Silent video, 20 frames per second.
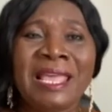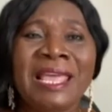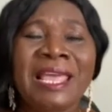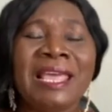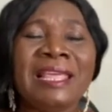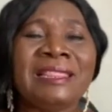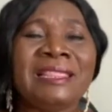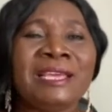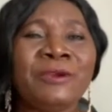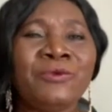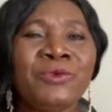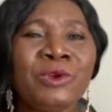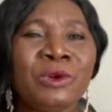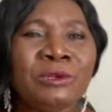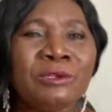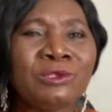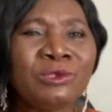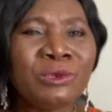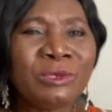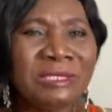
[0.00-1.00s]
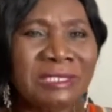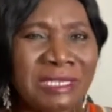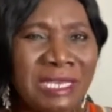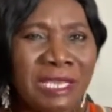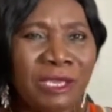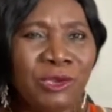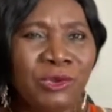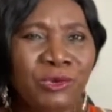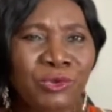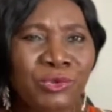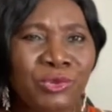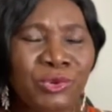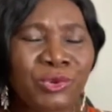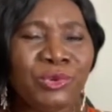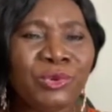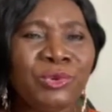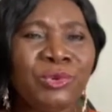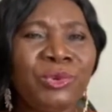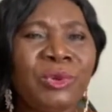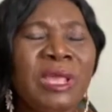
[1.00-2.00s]
and then we also take you
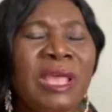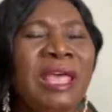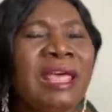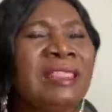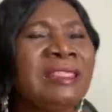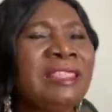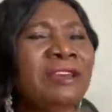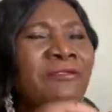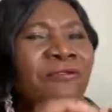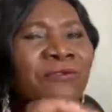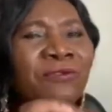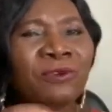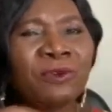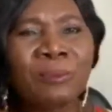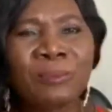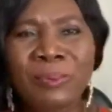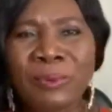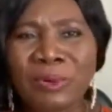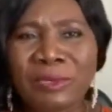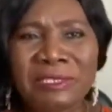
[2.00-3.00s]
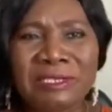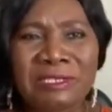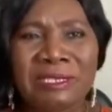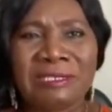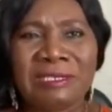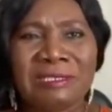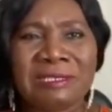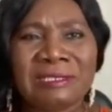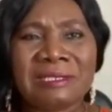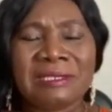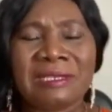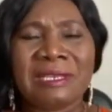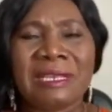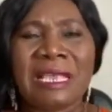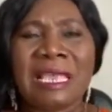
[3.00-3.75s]
through the full process